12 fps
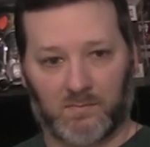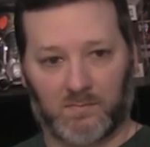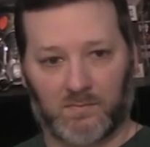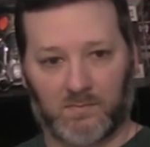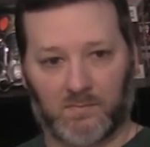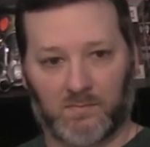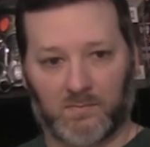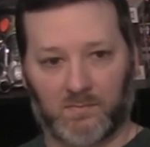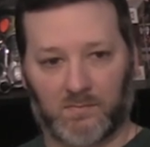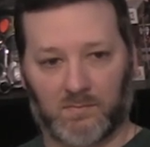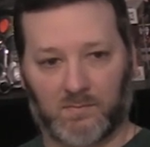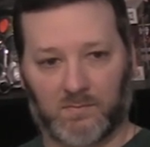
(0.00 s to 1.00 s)

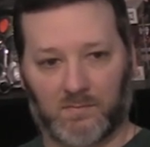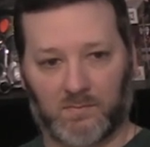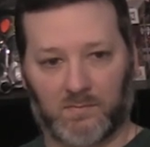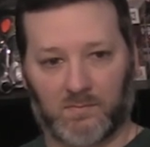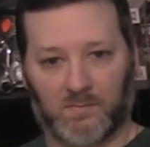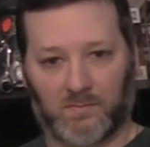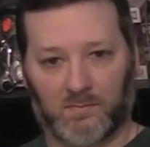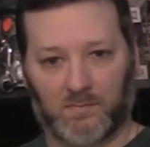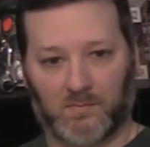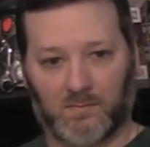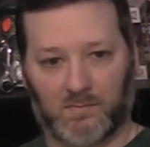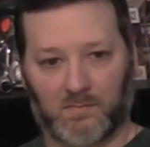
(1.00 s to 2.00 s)

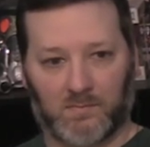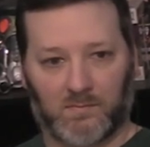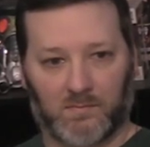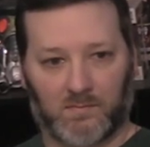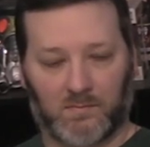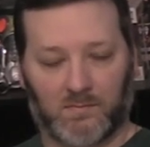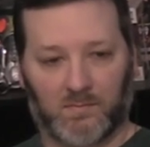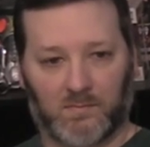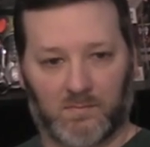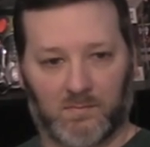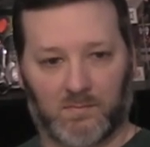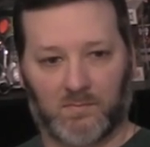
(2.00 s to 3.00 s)

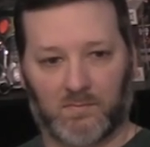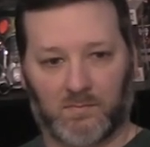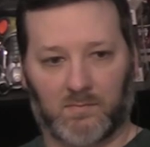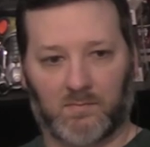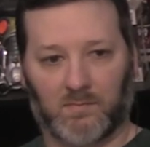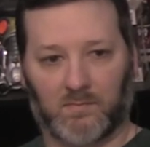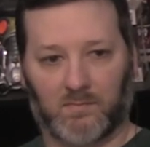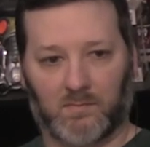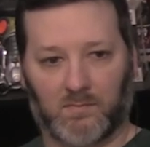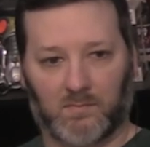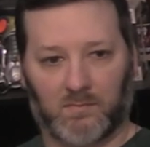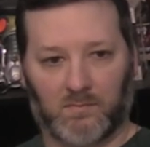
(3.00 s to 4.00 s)

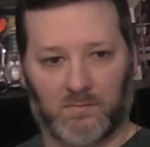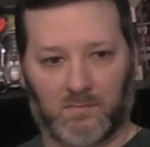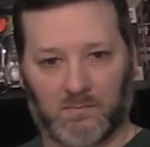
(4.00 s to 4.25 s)
No words are spoken by the person on screen.